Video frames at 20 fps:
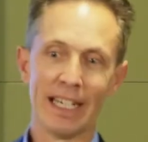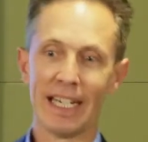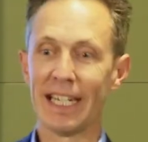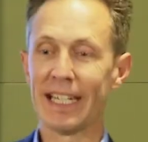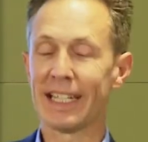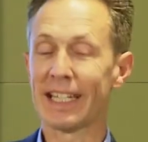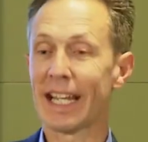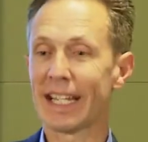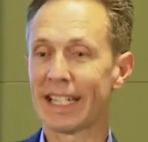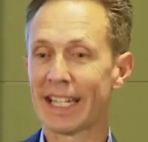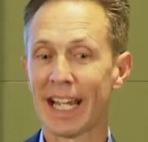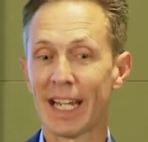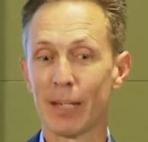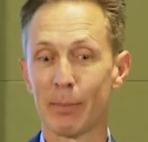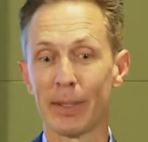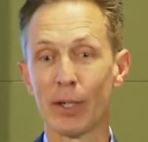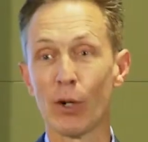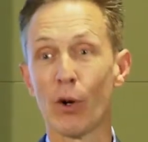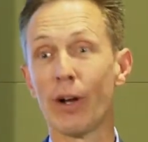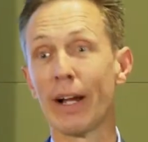hit that
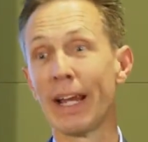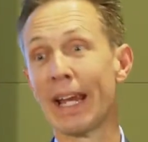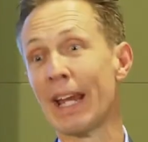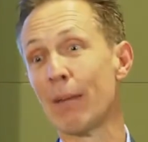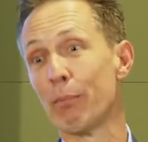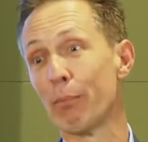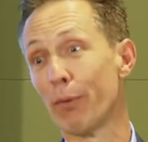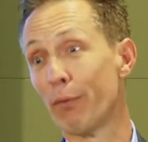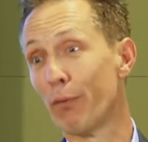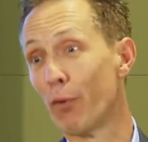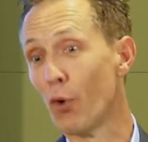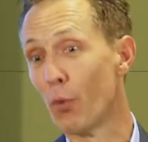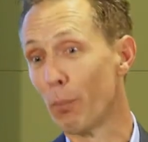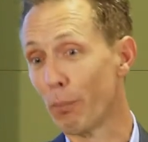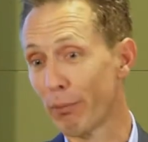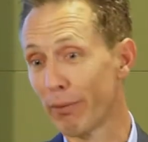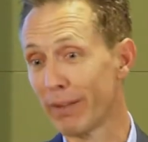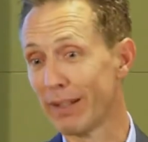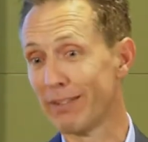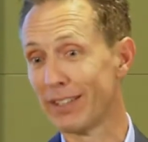KPI and
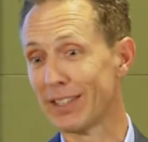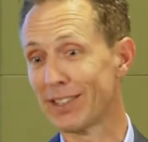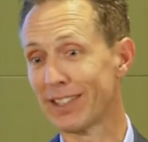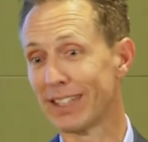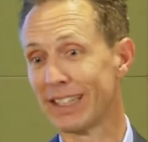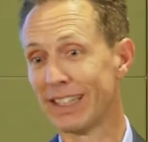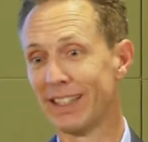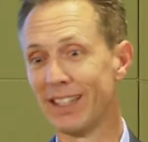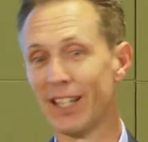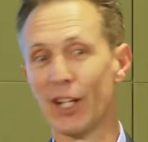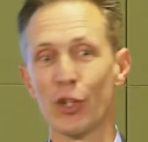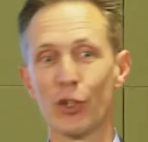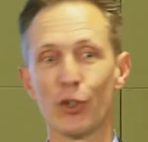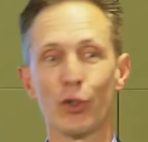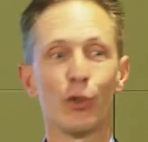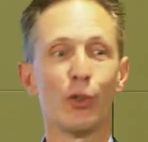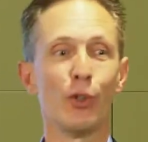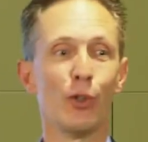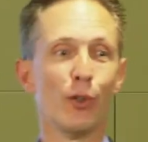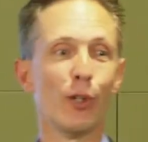performed previously,
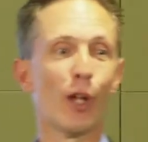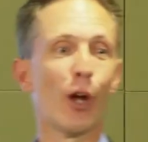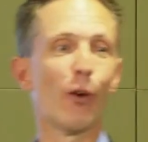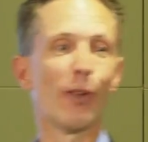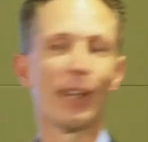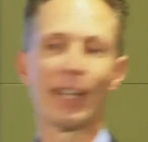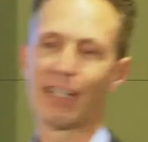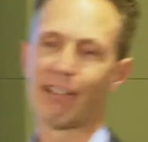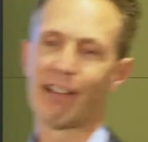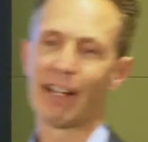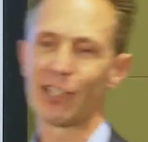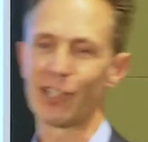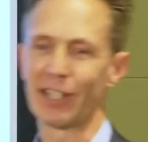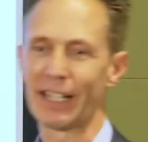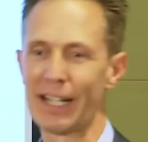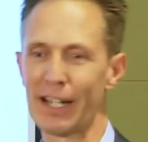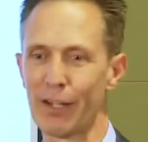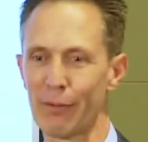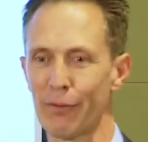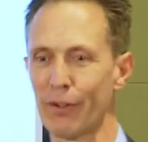do you know that they're
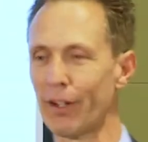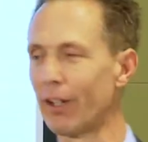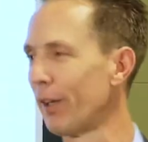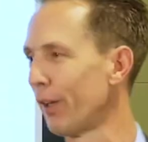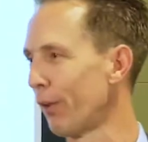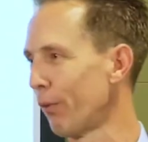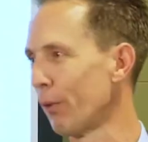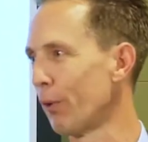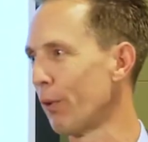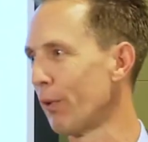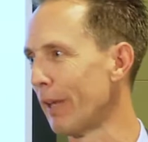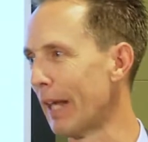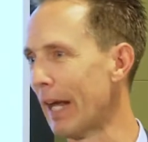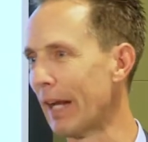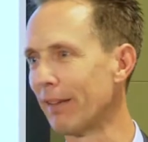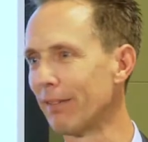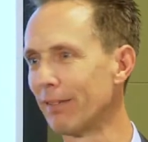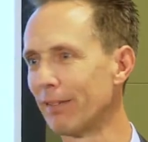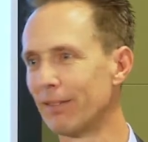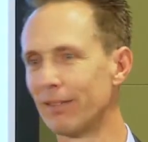actually going to follow through on that?
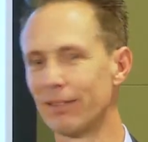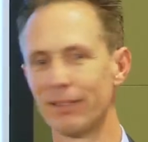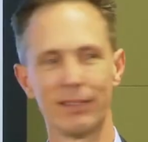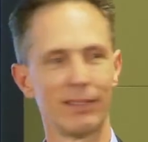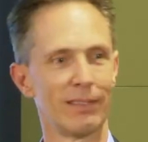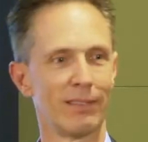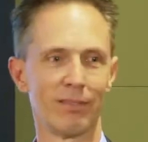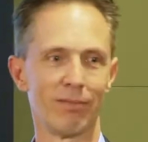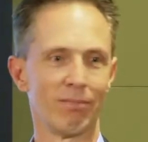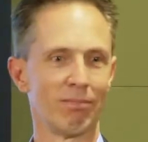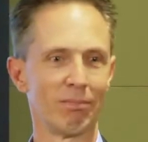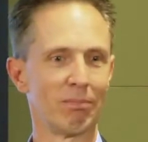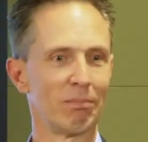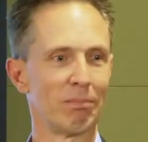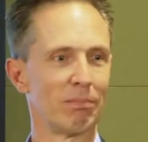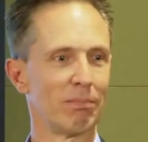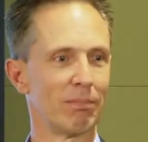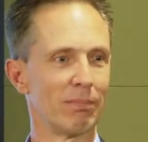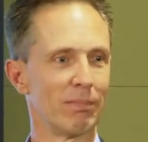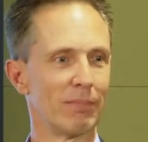
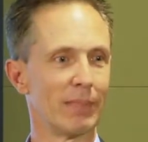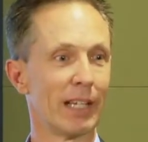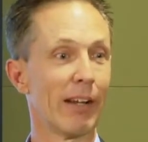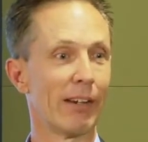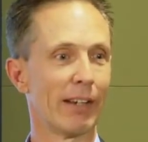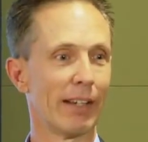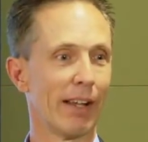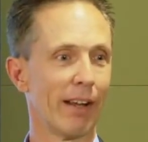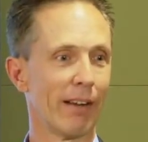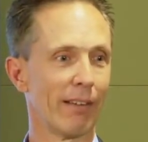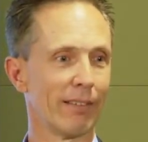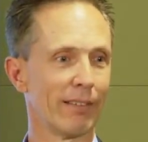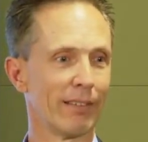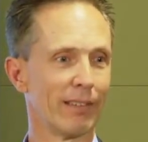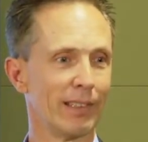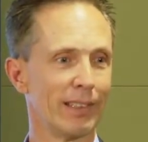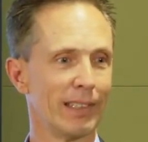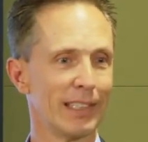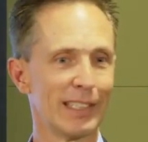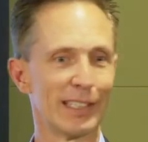No, you don't.
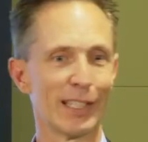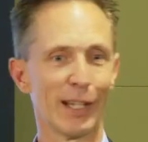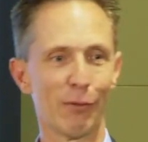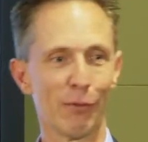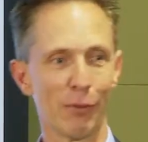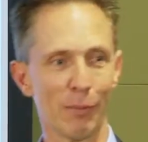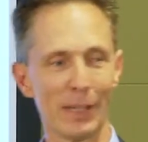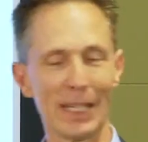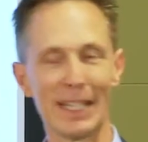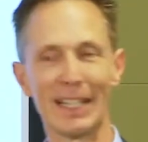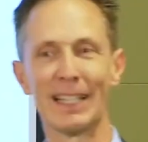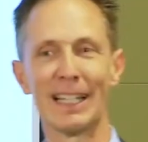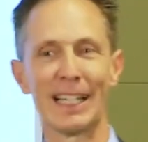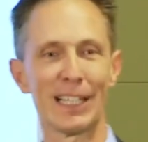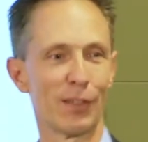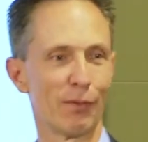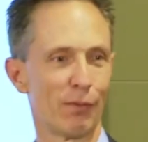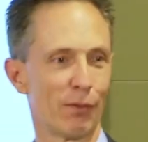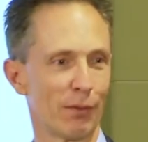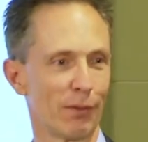So for me, the
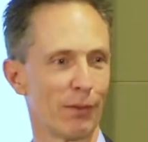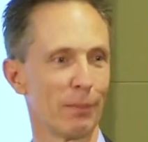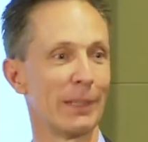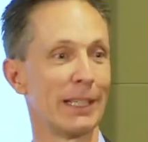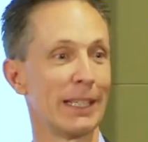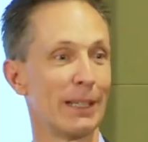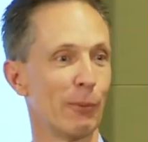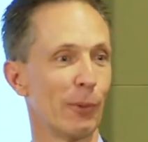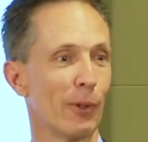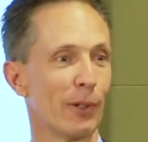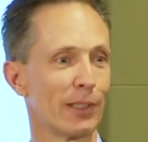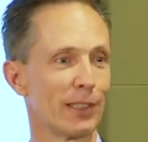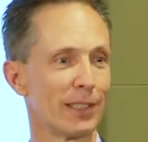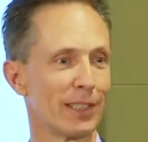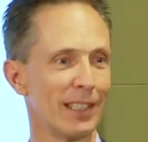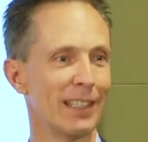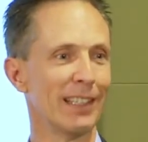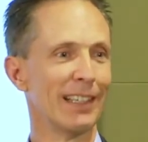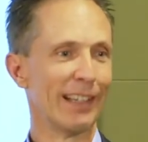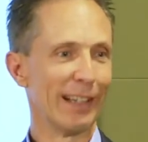lesson for me
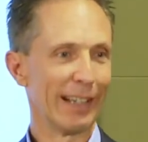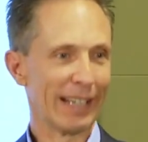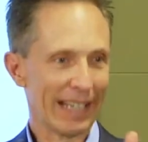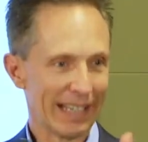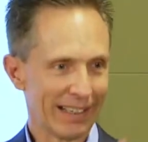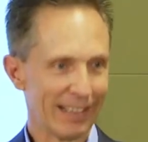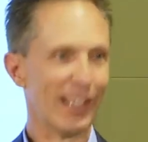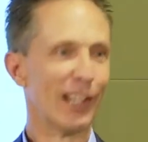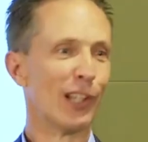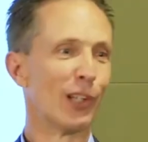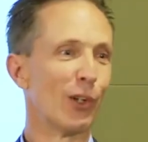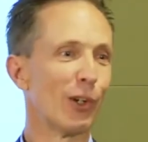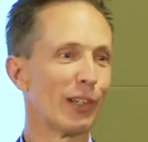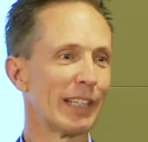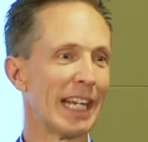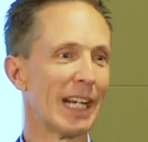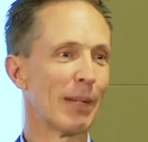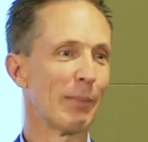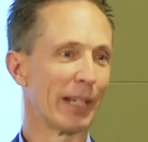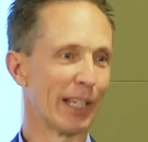was, okay,
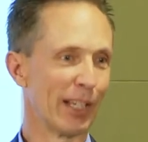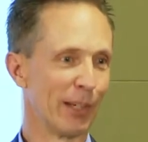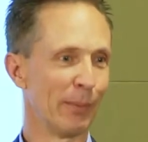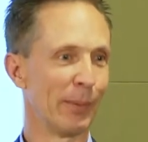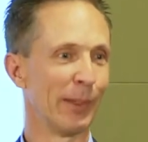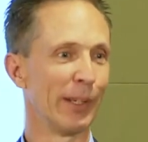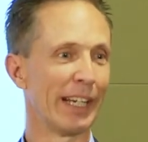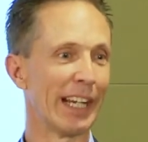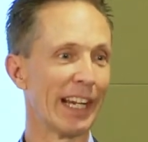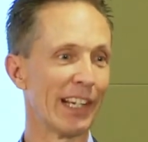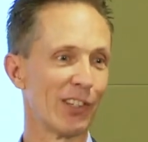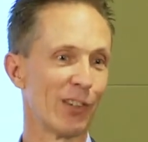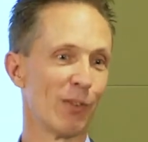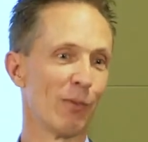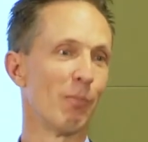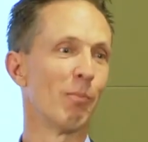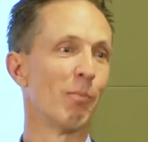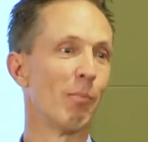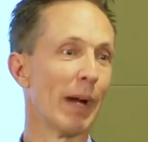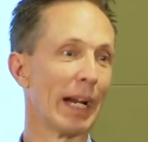lock down my
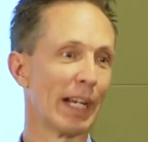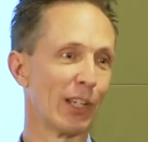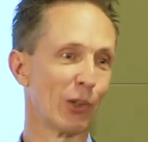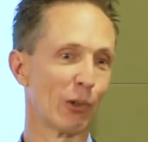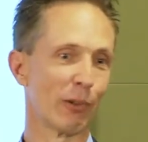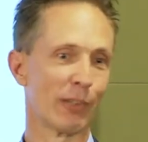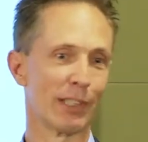communication, make sure